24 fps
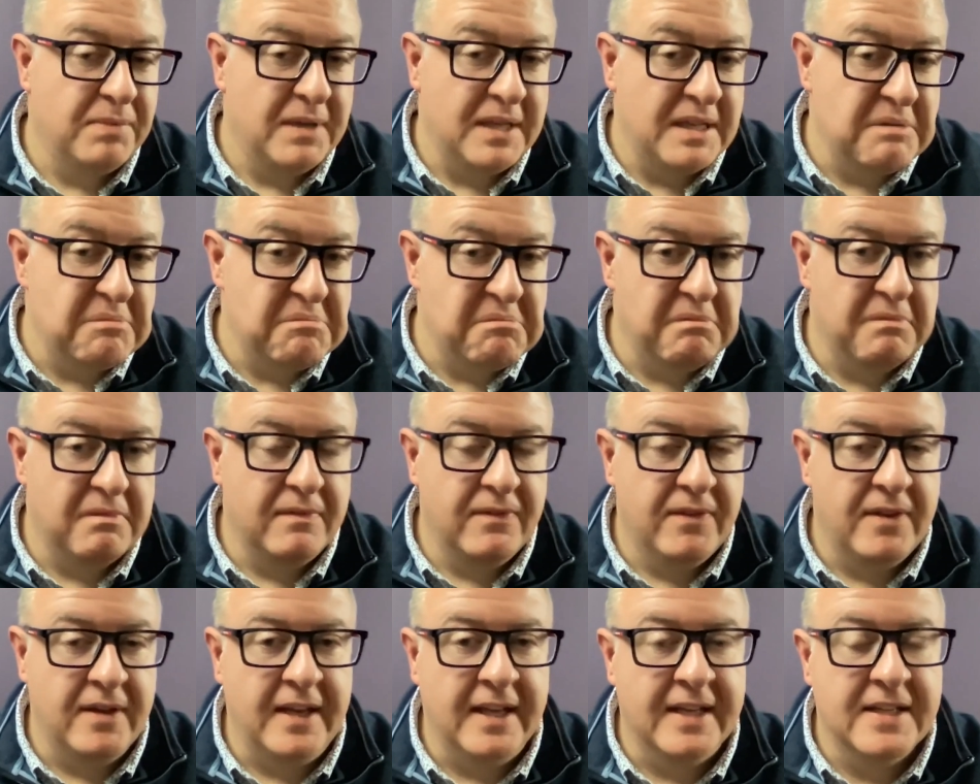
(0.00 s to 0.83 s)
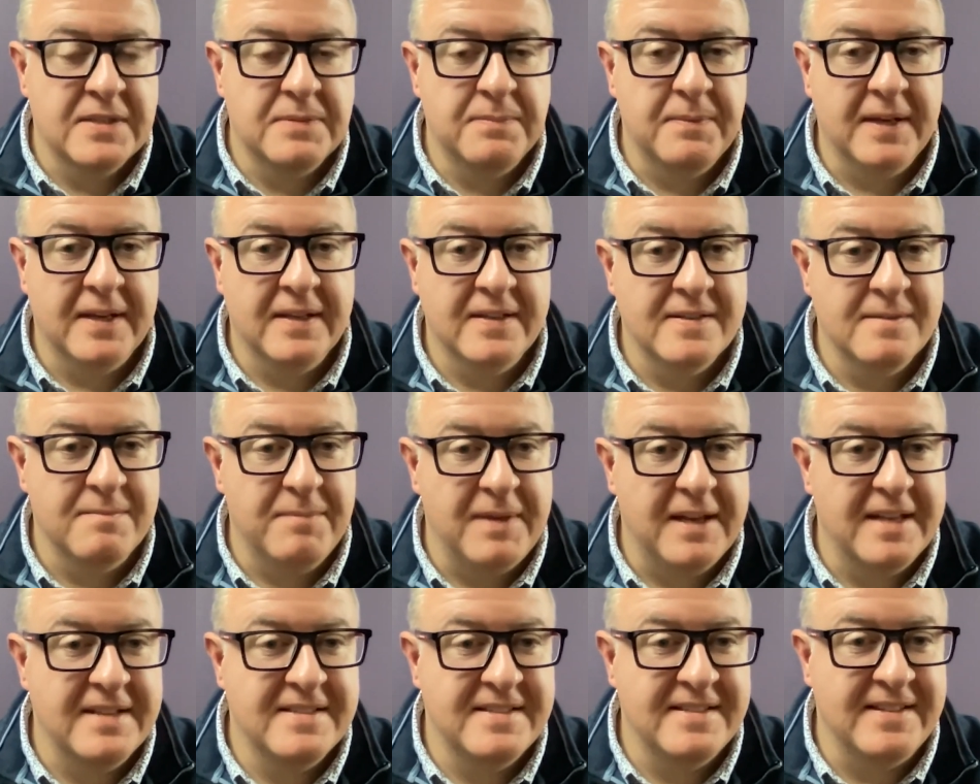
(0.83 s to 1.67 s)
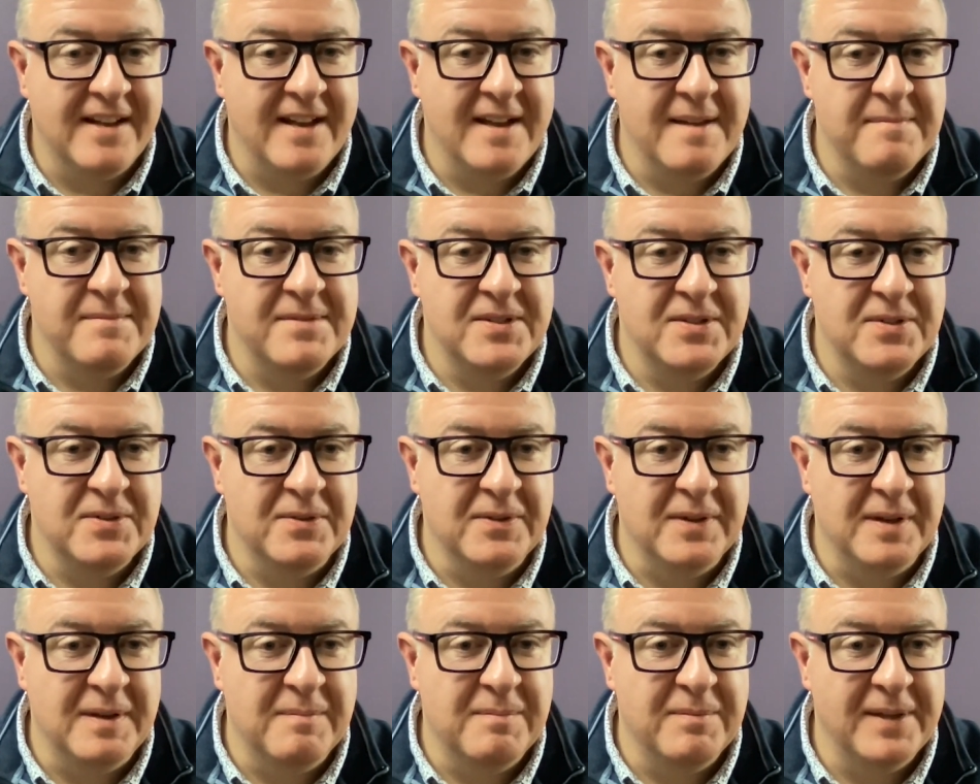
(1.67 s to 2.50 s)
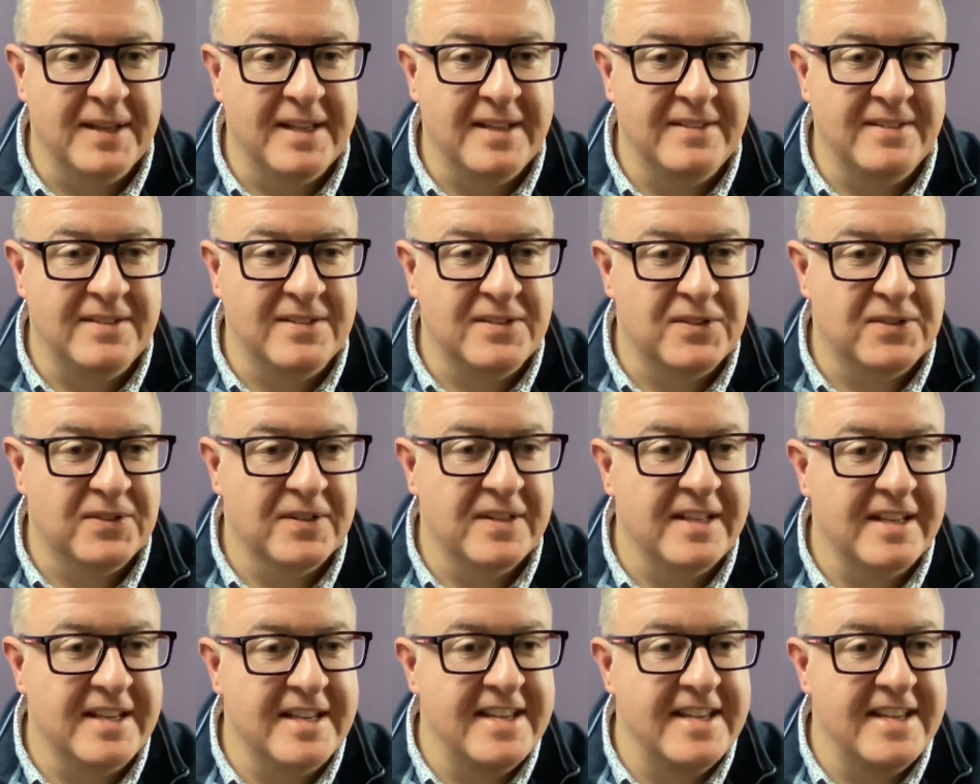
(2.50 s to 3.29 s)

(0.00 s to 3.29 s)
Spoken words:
but the next best time to plant a tree